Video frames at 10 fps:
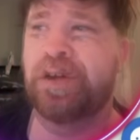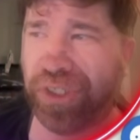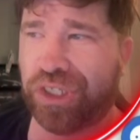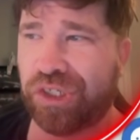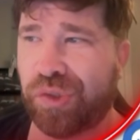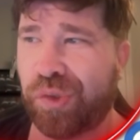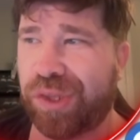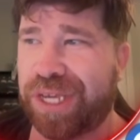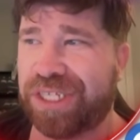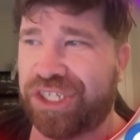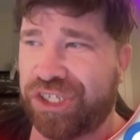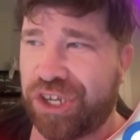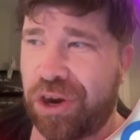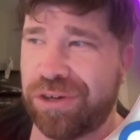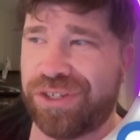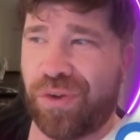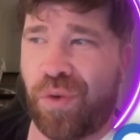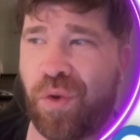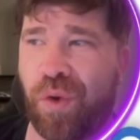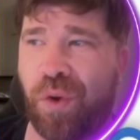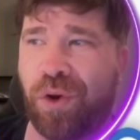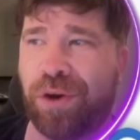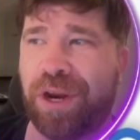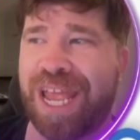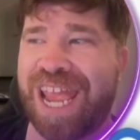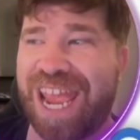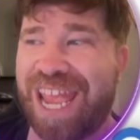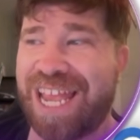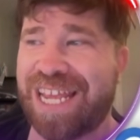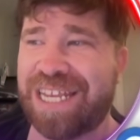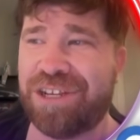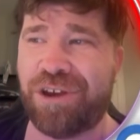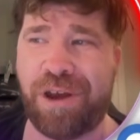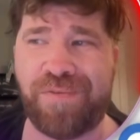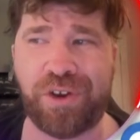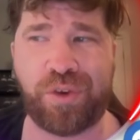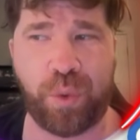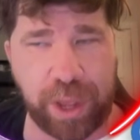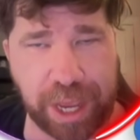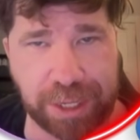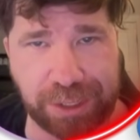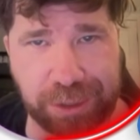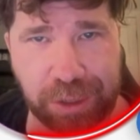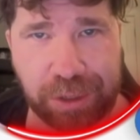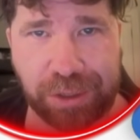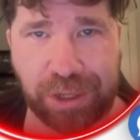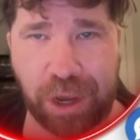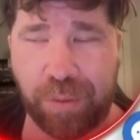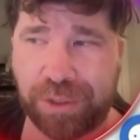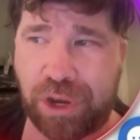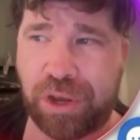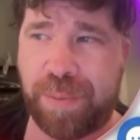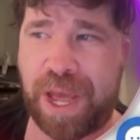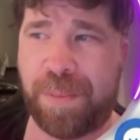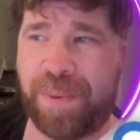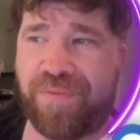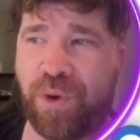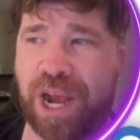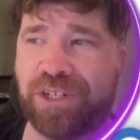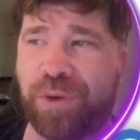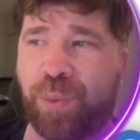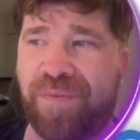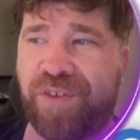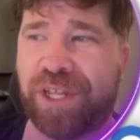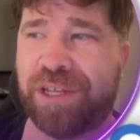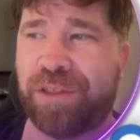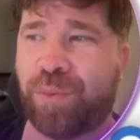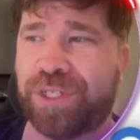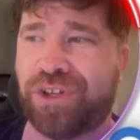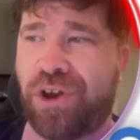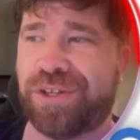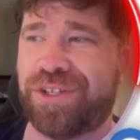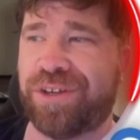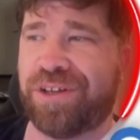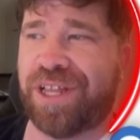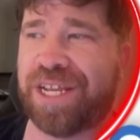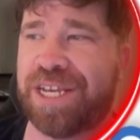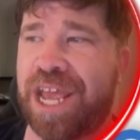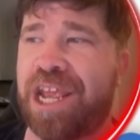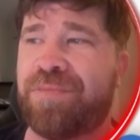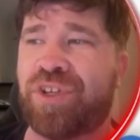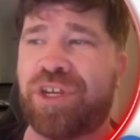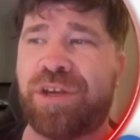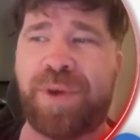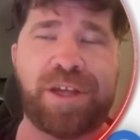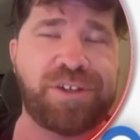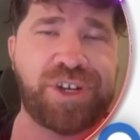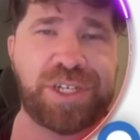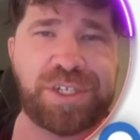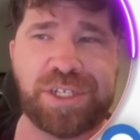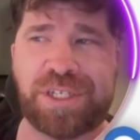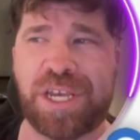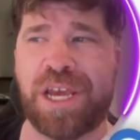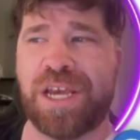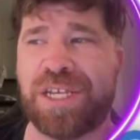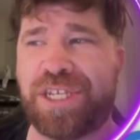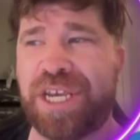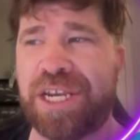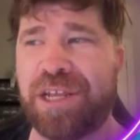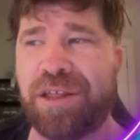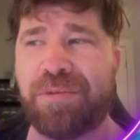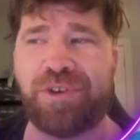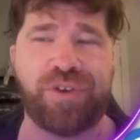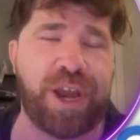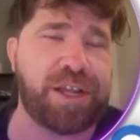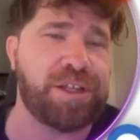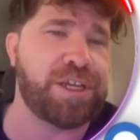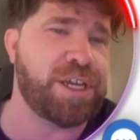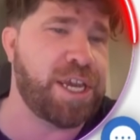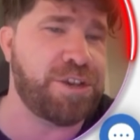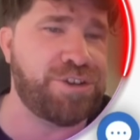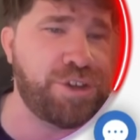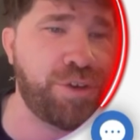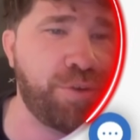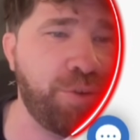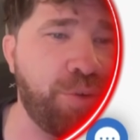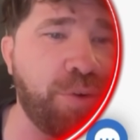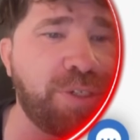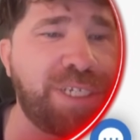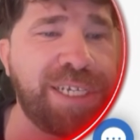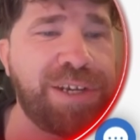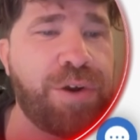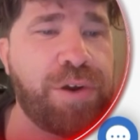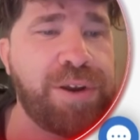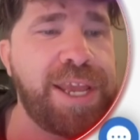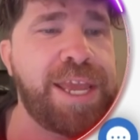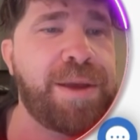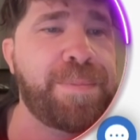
to the start or end of your quiz. So we're talking about before actually revealing the results to collect names and email addresses, sending them directly into your CRM.